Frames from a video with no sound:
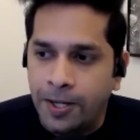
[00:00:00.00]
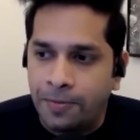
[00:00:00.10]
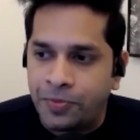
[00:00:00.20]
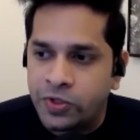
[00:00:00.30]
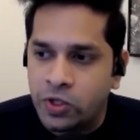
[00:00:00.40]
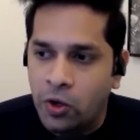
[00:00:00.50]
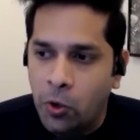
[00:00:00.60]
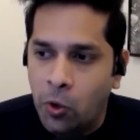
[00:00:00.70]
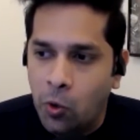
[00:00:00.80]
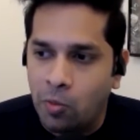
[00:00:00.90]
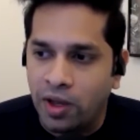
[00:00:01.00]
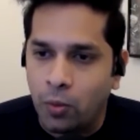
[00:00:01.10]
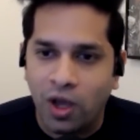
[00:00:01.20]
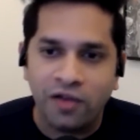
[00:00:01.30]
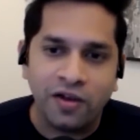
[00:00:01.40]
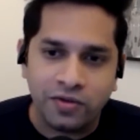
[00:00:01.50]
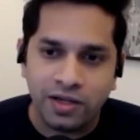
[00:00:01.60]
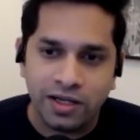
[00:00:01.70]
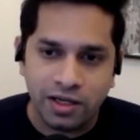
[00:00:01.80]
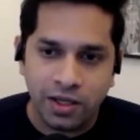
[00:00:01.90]
So my wife had to
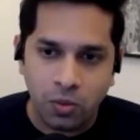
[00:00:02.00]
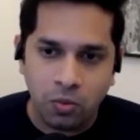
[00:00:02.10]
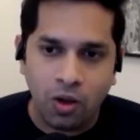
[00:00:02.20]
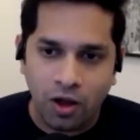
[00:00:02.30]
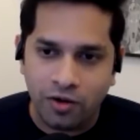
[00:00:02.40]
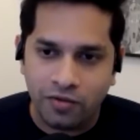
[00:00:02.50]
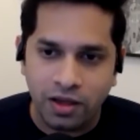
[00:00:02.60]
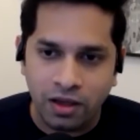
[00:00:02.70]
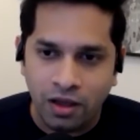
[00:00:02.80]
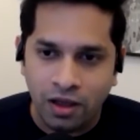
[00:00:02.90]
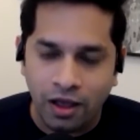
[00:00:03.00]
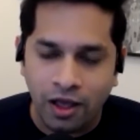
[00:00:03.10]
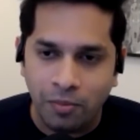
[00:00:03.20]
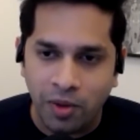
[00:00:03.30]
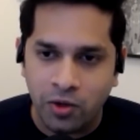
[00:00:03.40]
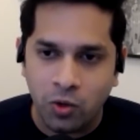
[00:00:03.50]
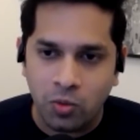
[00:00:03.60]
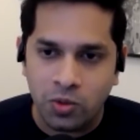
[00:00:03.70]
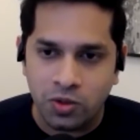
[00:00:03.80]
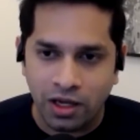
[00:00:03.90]
literally walk out of the
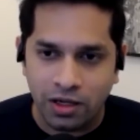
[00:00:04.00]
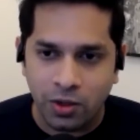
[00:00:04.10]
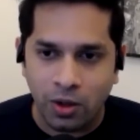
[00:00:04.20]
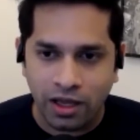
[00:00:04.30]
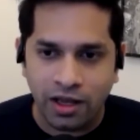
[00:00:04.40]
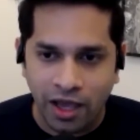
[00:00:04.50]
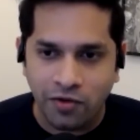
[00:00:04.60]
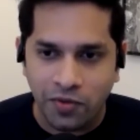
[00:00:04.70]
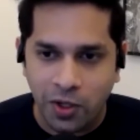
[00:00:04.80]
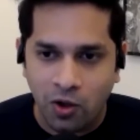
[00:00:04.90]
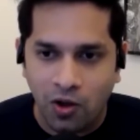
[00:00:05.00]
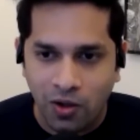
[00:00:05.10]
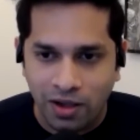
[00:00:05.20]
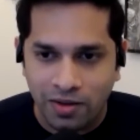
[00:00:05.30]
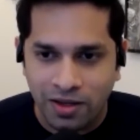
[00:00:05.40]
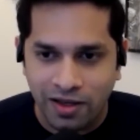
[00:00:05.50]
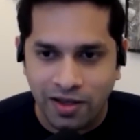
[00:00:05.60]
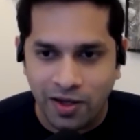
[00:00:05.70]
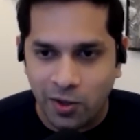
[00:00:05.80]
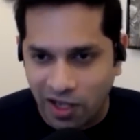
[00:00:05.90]
bedroom so that I can have a video call.
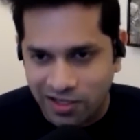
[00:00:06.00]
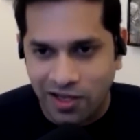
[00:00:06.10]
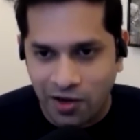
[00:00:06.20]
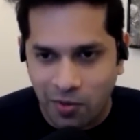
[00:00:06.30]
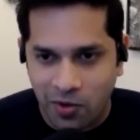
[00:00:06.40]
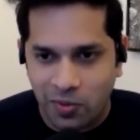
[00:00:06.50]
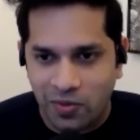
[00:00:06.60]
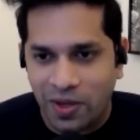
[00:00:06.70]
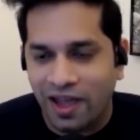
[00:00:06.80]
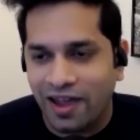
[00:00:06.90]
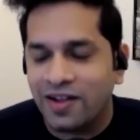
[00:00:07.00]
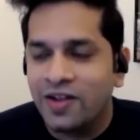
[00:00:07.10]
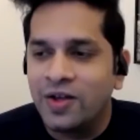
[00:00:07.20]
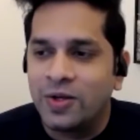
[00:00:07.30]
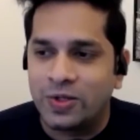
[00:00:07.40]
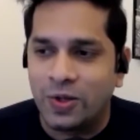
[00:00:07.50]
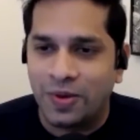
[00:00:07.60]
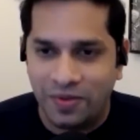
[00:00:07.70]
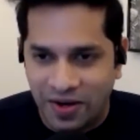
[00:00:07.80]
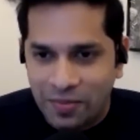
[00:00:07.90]
That's the kind of bedroom that we had. So
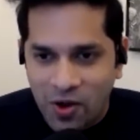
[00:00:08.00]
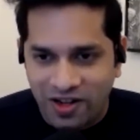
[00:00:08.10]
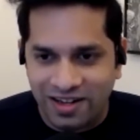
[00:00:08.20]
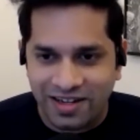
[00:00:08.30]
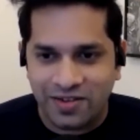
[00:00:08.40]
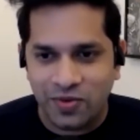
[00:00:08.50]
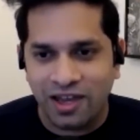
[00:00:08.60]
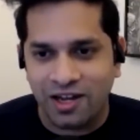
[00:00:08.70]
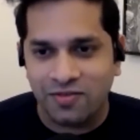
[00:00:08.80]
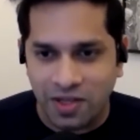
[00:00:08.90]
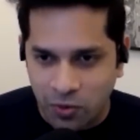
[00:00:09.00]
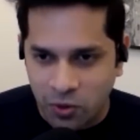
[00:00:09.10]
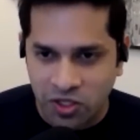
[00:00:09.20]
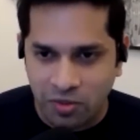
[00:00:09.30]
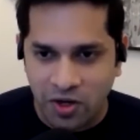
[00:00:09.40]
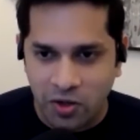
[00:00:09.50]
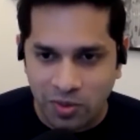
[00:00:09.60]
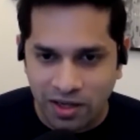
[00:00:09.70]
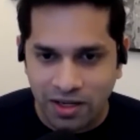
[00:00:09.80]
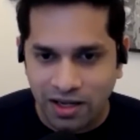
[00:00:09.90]
when we remodeled it, we kind of like pushed the bedroom
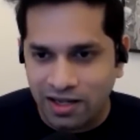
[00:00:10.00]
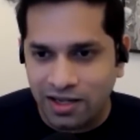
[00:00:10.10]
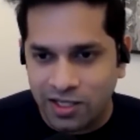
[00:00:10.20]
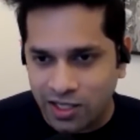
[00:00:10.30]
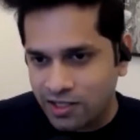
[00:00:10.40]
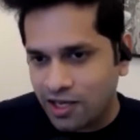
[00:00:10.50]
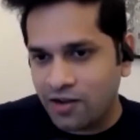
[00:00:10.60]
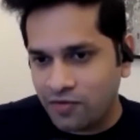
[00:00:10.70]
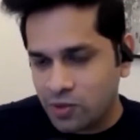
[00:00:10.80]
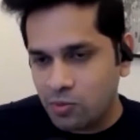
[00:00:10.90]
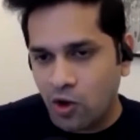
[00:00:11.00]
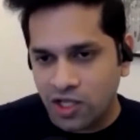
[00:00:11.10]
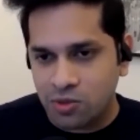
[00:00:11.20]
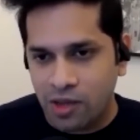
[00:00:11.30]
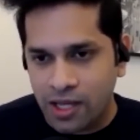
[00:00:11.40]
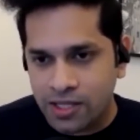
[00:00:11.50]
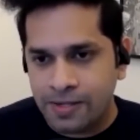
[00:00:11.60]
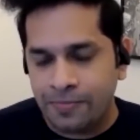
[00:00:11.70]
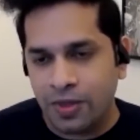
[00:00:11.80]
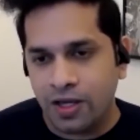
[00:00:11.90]
little, and it's kind of a small space,
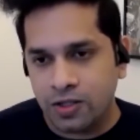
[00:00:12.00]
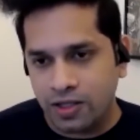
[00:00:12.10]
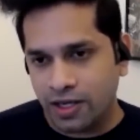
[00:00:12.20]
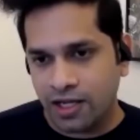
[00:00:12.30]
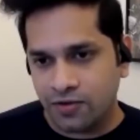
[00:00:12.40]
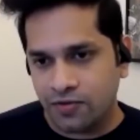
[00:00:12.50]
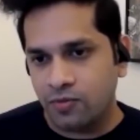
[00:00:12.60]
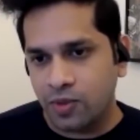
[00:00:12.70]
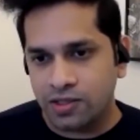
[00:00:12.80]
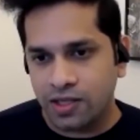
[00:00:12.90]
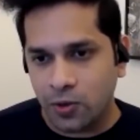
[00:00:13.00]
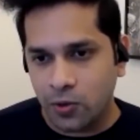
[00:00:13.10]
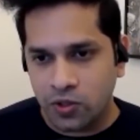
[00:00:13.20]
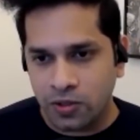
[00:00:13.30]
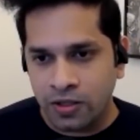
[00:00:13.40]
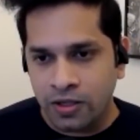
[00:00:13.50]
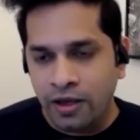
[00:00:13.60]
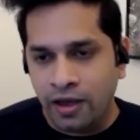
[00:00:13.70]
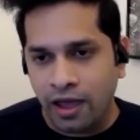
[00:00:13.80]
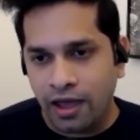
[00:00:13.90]
so it kind of gave me seclusion.
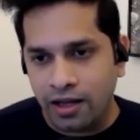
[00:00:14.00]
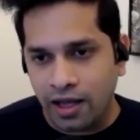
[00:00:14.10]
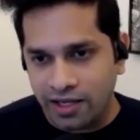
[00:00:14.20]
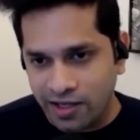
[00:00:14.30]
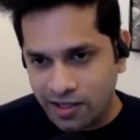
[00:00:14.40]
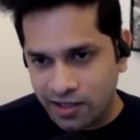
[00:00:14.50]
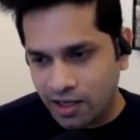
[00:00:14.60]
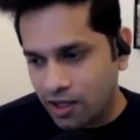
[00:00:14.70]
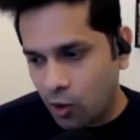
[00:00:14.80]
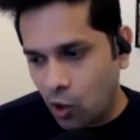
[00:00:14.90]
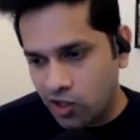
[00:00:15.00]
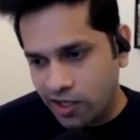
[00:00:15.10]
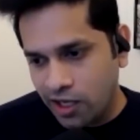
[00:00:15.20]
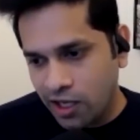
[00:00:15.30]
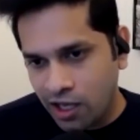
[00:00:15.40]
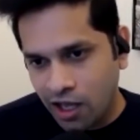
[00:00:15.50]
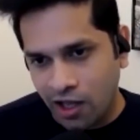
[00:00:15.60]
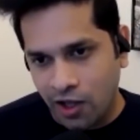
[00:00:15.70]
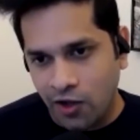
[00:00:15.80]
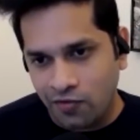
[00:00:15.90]
And I did all the
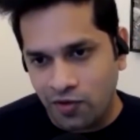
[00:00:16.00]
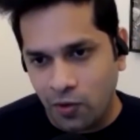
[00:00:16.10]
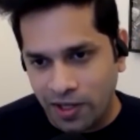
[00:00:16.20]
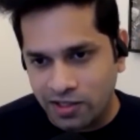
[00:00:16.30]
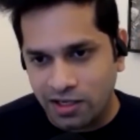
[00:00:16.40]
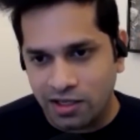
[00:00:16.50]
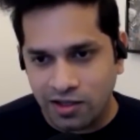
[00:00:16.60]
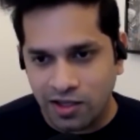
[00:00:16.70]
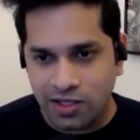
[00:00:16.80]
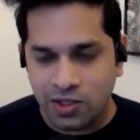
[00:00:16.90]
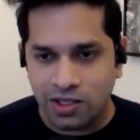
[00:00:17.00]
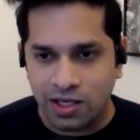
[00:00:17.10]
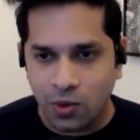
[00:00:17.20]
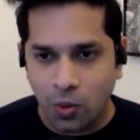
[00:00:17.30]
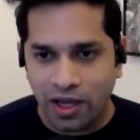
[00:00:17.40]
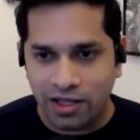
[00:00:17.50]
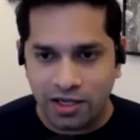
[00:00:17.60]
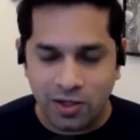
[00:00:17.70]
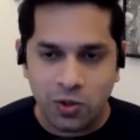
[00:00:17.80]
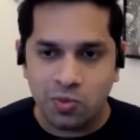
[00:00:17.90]
floorings and other things in a way that
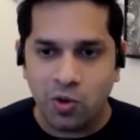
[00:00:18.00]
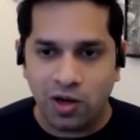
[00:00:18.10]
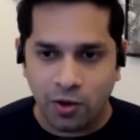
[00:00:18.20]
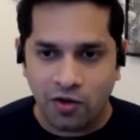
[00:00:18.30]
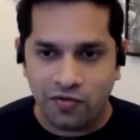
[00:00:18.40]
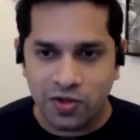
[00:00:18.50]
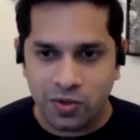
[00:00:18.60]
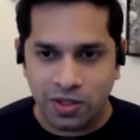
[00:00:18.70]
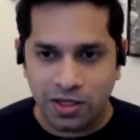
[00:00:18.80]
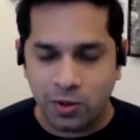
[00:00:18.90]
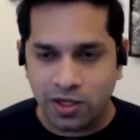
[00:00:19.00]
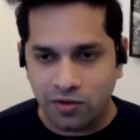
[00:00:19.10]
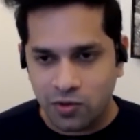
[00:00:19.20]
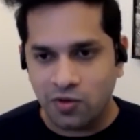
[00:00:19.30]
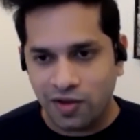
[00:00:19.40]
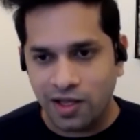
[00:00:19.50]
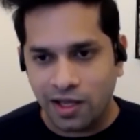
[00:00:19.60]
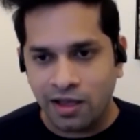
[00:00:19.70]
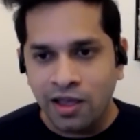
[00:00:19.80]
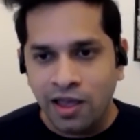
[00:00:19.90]
it looks more like an office, so that it gives you a feeling.